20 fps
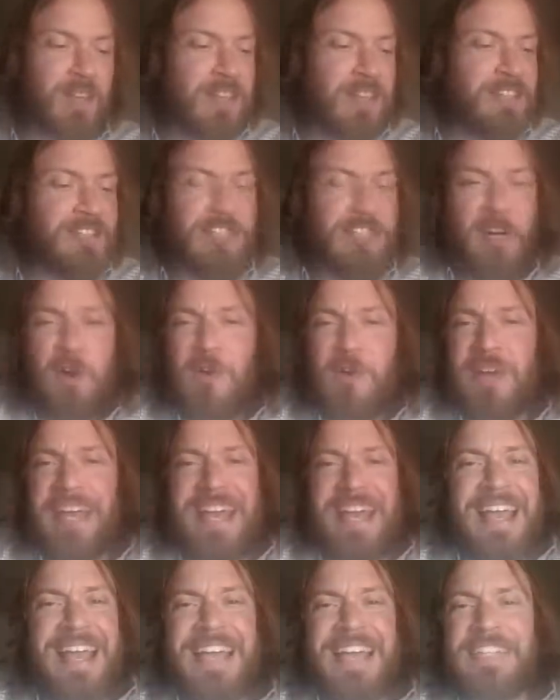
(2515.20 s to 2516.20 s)
So
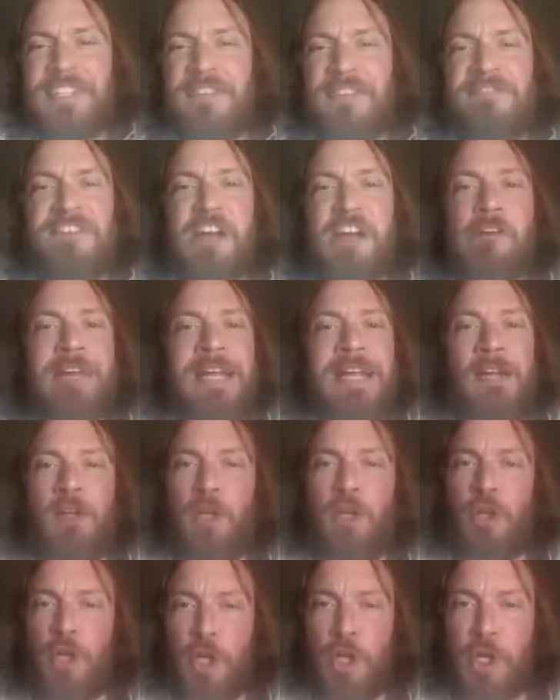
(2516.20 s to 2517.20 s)
it's a very
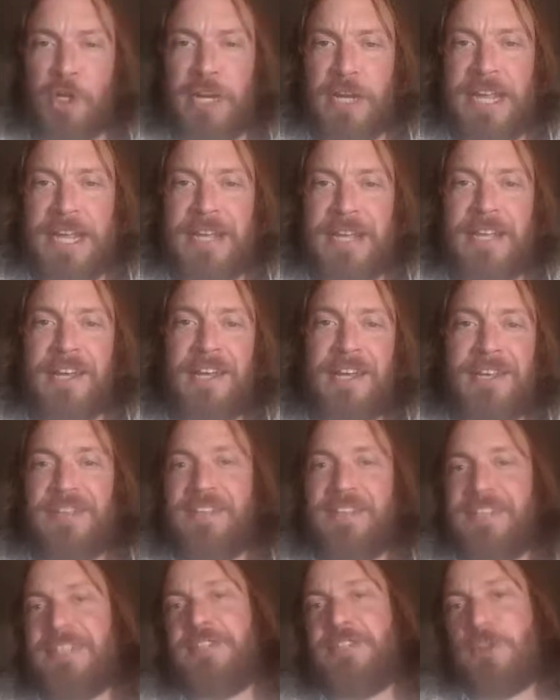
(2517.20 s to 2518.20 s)
learned
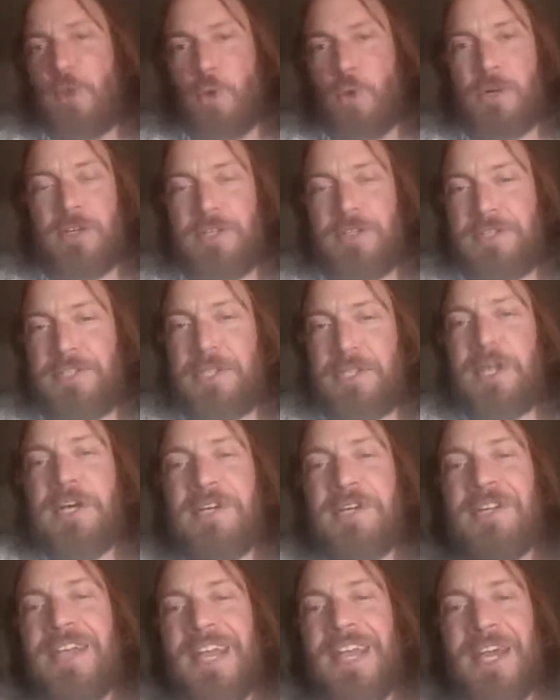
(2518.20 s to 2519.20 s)
discourse.
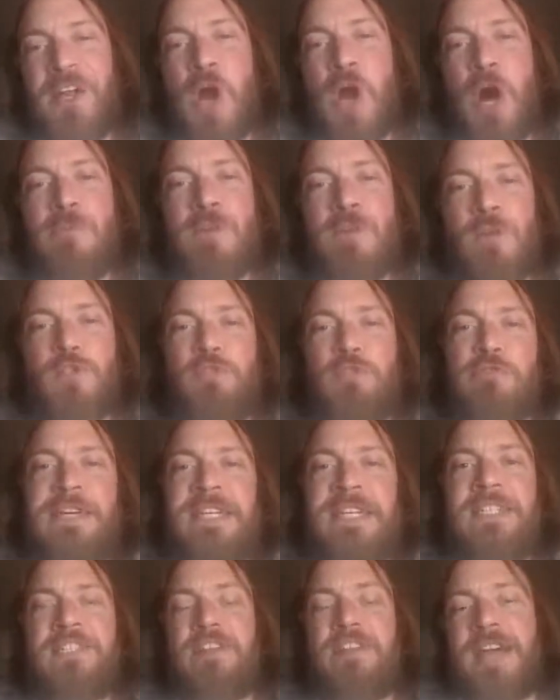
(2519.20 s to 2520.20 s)
It almost
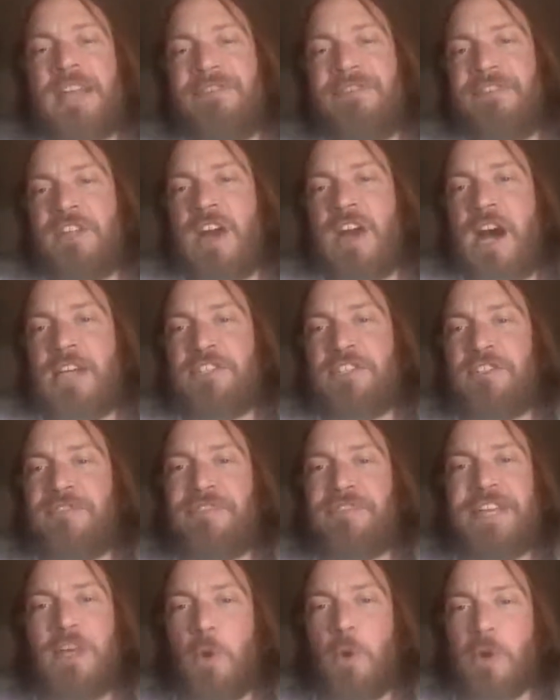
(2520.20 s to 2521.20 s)
reads like
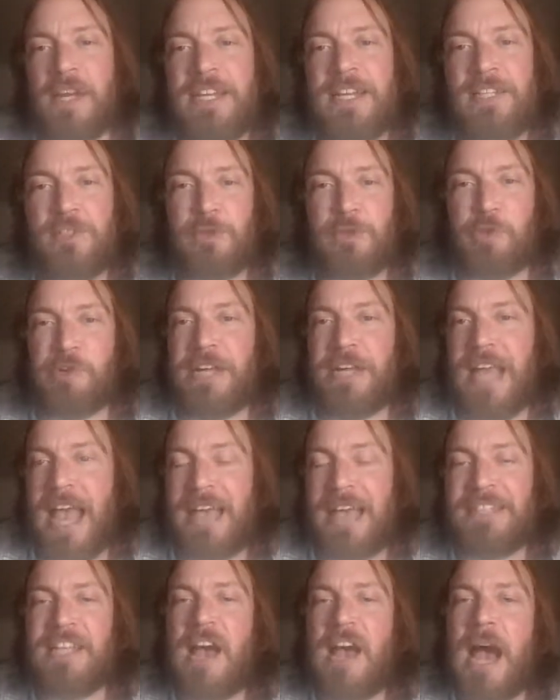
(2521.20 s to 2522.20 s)
philosophy or history
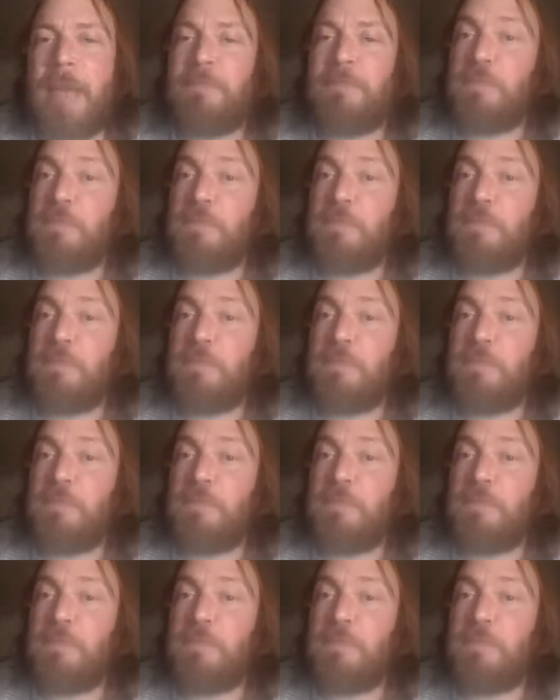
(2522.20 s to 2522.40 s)
at times,